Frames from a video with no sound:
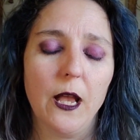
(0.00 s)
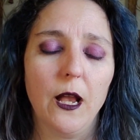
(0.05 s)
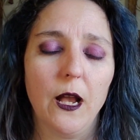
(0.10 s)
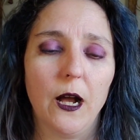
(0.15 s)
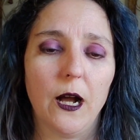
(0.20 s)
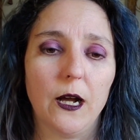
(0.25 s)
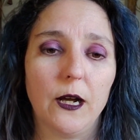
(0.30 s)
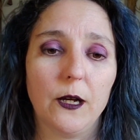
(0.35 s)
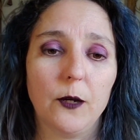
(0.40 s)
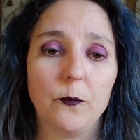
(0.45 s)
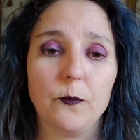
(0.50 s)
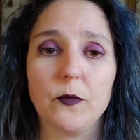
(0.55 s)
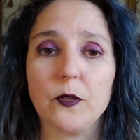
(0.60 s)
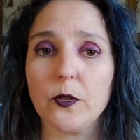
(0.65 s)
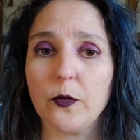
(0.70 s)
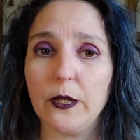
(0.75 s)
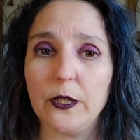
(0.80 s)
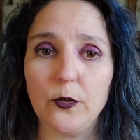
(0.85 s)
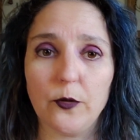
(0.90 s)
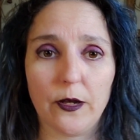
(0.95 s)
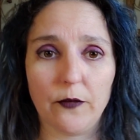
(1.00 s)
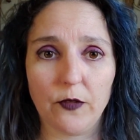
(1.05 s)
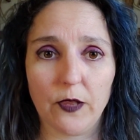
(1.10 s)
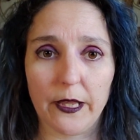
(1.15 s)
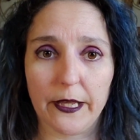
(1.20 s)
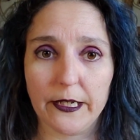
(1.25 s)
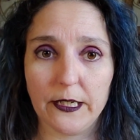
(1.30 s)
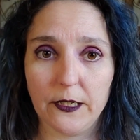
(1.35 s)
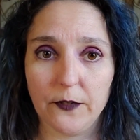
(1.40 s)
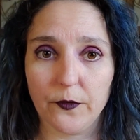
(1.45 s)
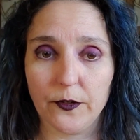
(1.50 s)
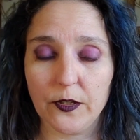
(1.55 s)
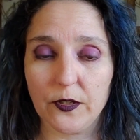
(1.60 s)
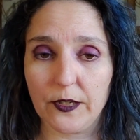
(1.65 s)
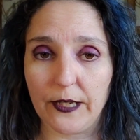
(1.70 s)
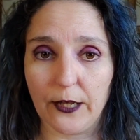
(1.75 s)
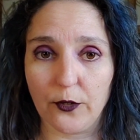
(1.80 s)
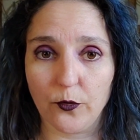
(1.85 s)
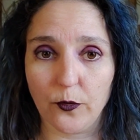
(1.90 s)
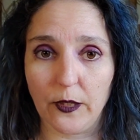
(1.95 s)
So I do have a lot of different
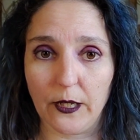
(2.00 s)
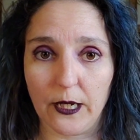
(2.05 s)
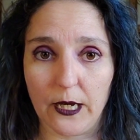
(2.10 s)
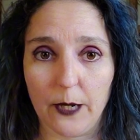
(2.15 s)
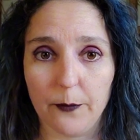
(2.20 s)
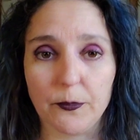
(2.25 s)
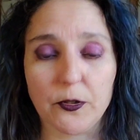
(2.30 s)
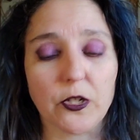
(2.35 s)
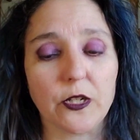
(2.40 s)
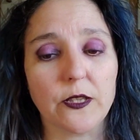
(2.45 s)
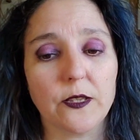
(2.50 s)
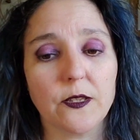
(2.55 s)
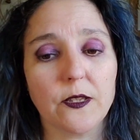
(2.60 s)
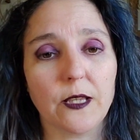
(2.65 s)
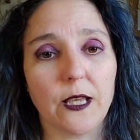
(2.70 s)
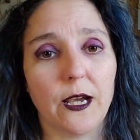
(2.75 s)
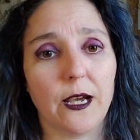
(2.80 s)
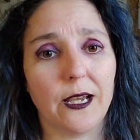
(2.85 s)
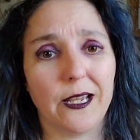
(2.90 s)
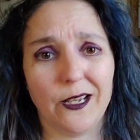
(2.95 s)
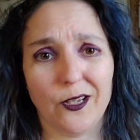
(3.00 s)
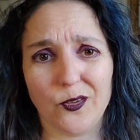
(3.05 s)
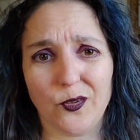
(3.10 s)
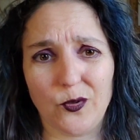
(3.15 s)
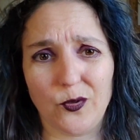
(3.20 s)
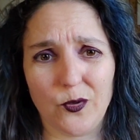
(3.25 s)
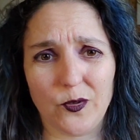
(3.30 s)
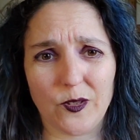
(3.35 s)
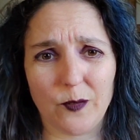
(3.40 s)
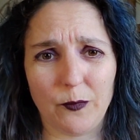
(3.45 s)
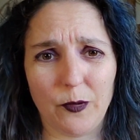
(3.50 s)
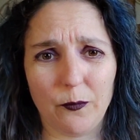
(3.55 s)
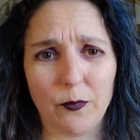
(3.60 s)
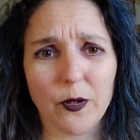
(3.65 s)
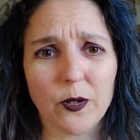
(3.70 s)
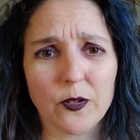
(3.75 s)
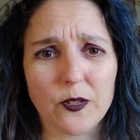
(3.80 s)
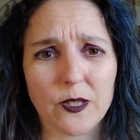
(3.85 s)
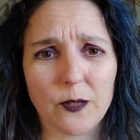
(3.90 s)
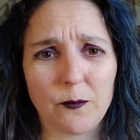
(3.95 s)
scheduling options. I also do some
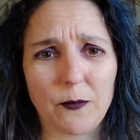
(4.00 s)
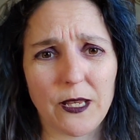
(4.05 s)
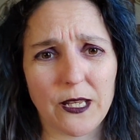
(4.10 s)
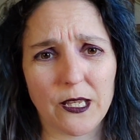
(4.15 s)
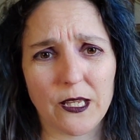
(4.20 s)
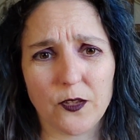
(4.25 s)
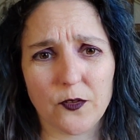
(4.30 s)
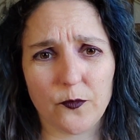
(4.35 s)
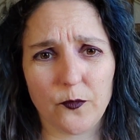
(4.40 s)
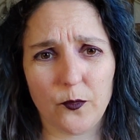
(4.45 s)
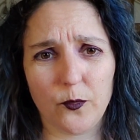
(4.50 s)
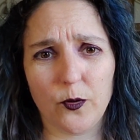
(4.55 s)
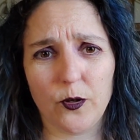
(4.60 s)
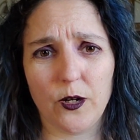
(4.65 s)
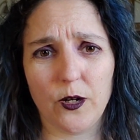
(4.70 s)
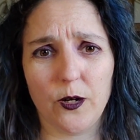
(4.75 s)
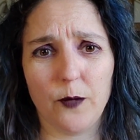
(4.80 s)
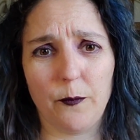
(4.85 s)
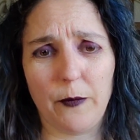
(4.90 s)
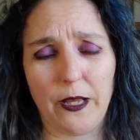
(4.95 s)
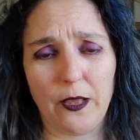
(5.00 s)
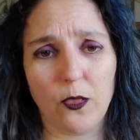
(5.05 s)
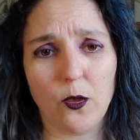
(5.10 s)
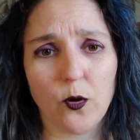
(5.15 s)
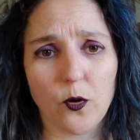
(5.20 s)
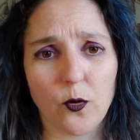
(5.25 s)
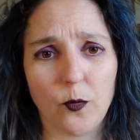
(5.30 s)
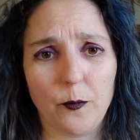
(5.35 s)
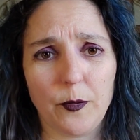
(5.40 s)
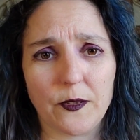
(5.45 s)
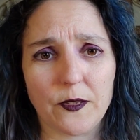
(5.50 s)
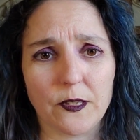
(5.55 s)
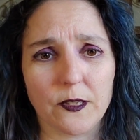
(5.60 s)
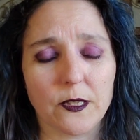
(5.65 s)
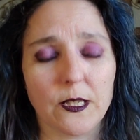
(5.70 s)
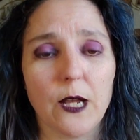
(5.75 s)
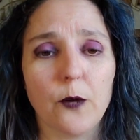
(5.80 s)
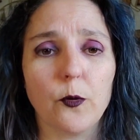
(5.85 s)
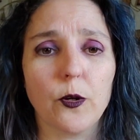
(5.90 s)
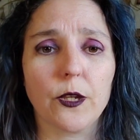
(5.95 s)
in-person meetings for my local business
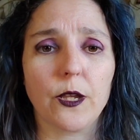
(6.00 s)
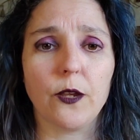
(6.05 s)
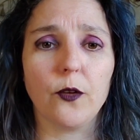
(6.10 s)
networking